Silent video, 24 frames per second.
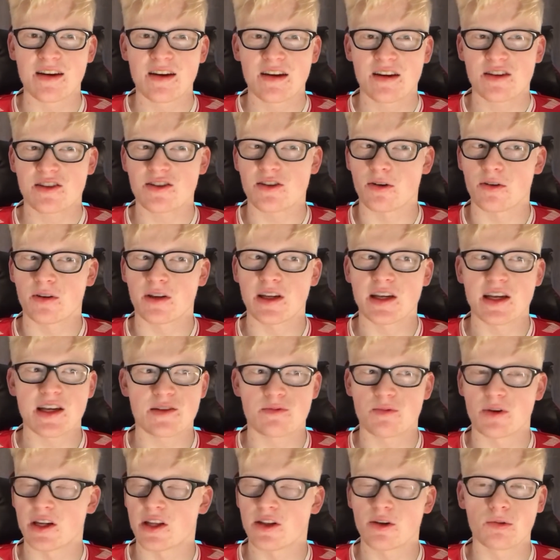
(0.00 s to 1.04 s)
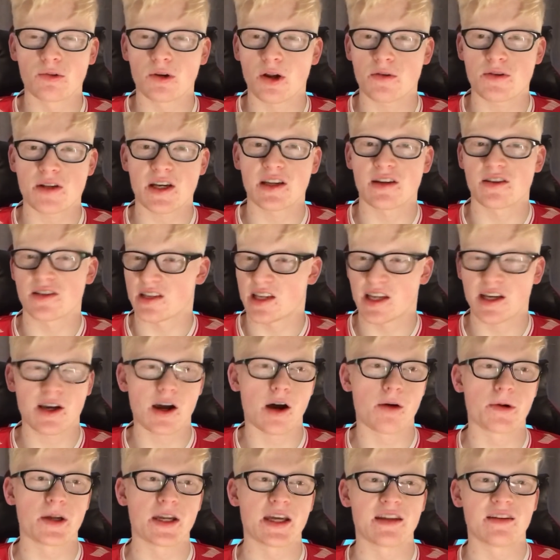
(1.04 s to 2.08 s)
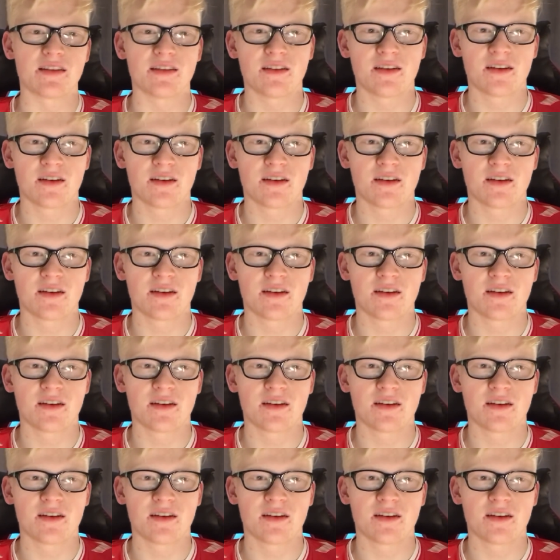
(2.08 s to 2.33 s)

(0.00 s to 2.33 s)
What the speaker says: Stockley is winning all those headers and they're going in.